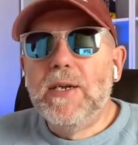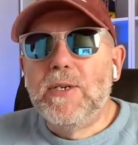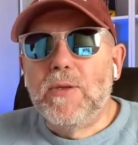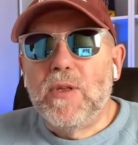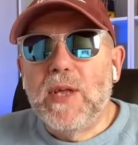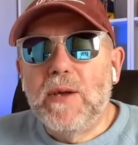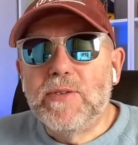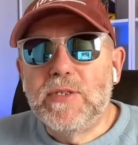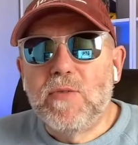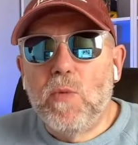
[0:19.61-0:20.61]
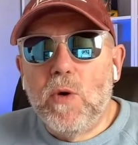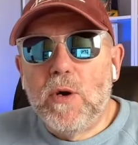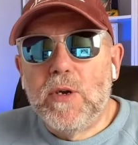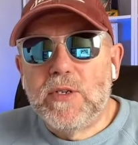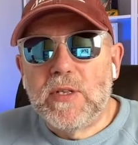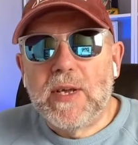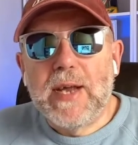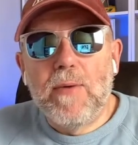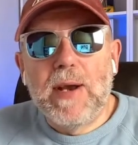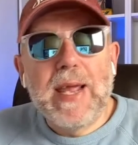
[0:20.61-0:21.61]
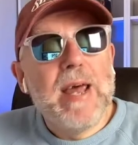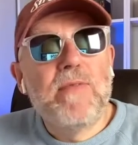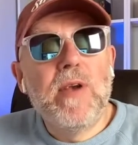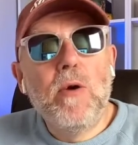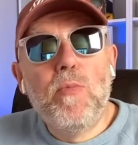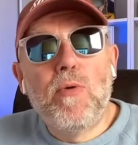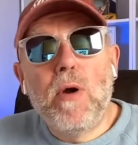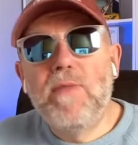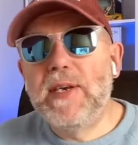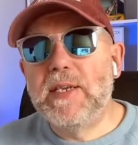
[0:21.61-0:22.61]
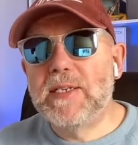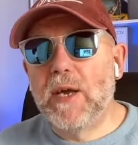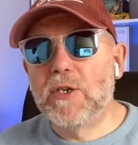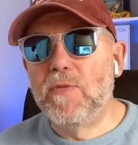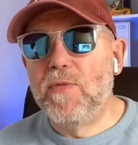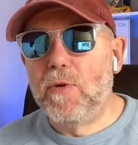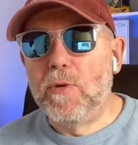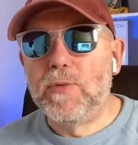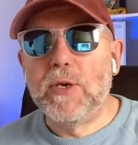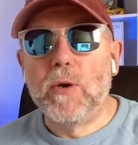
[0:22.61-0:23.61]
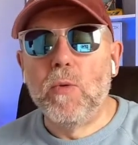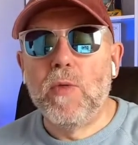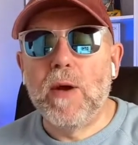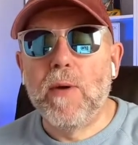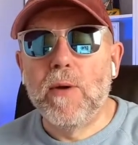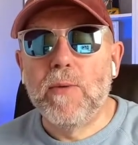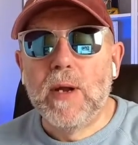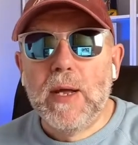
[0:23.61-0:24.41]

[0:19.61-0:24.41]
to the thousands of workers that currently have no private discussion forum to call their own.